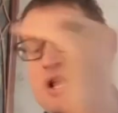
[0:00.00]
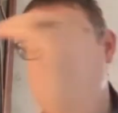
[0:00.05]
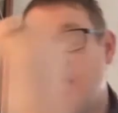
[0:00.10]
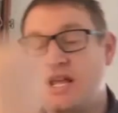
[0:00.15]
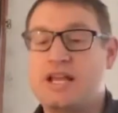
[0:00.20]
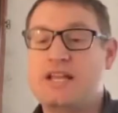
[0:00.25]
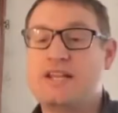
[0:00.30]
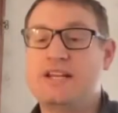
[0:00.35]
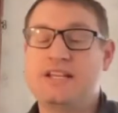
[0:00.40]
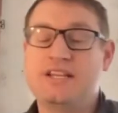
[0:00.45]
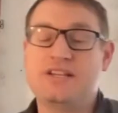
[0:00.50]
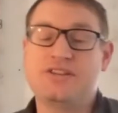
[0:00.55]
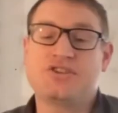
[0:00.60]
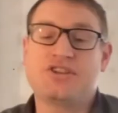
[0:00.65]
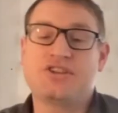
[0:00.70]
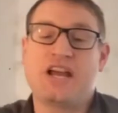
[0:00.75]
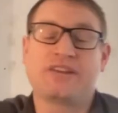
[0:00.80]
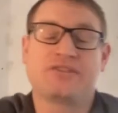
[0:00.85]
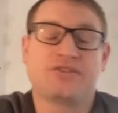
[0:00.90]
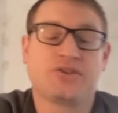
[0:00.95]
in each
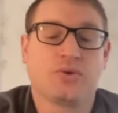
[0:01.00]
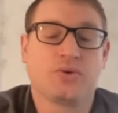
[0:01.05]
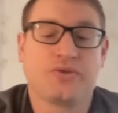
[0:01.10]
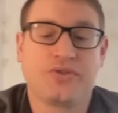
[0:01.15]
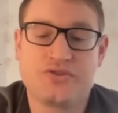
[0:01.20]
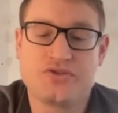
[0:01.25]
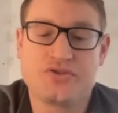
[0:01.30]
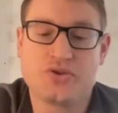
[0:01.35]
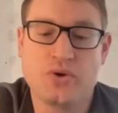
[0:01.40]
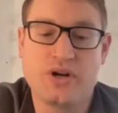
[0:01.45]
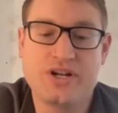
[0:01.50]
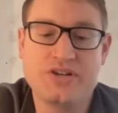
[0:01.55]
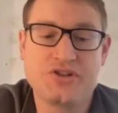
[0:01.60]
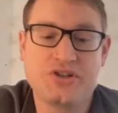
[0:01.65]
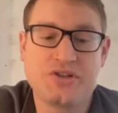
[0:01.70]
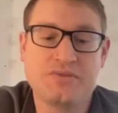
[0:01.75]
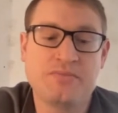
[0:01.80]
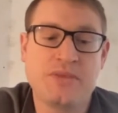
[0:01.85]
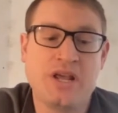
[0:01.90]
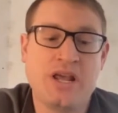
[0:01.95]
tactical
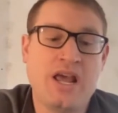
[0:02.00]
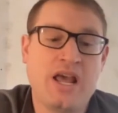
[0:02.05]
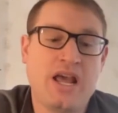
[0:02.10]
situation,